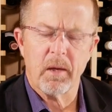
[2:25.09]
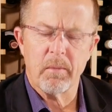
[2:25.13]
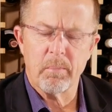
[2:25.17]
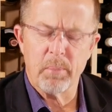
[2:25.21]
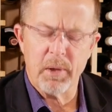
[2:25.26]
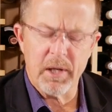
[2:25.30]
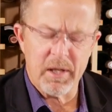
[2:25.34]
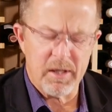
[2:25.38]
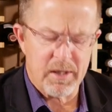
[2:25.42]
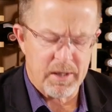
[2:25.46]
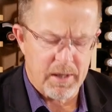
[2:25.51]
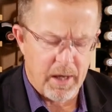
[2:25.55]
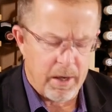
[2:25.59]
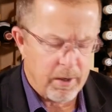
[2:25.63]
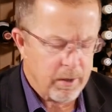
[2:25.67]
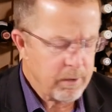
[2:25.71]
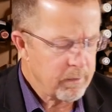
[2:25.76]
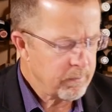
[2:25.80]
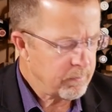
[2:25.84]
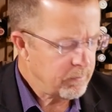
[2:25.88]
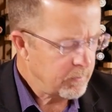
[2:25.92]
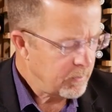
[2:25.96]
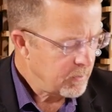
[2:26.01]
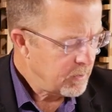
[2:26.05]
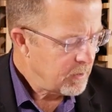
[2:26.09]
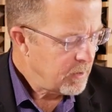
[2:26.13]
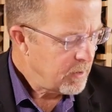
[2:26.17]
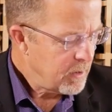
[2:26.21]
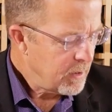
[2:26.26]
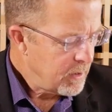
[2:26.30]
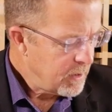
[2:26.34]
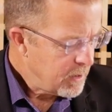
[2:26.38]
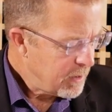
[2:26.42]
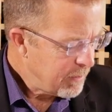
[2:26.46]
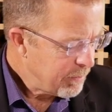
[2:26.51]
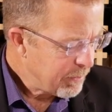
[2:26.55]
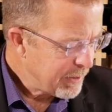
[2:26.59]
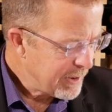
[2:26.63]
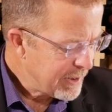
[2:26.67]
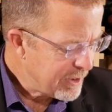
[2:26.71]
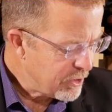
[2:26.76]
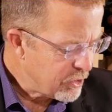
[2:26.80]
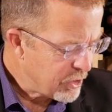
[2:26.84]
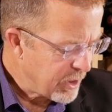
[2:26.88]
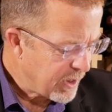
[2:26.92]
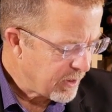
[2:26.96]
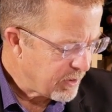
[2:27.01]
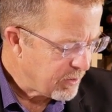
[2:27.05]
Pretty subtle, pretty
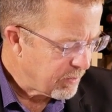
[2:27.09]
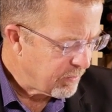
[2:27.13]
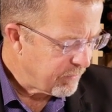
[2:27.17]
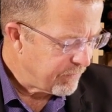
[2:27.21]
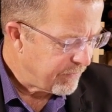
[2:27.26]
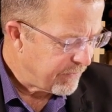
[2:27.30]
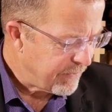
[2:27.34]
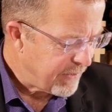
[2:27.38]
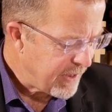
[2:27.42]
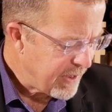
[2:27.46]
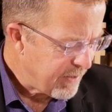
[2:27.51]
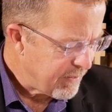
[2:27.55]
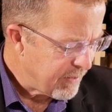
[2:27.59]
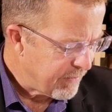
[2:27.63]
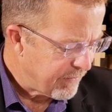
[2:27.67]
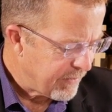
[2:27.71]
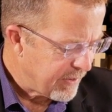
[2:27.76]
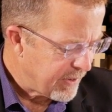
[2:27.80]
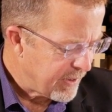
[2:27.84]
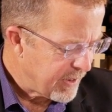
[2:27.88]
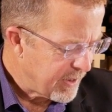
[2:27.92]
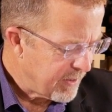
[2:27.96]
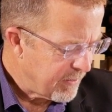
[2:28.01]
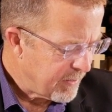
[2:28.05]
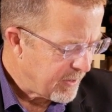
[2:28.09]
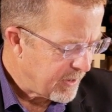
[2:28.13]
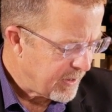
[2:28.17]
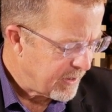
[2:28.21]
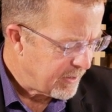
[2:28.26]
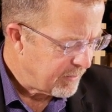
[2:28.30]
gentle, very, very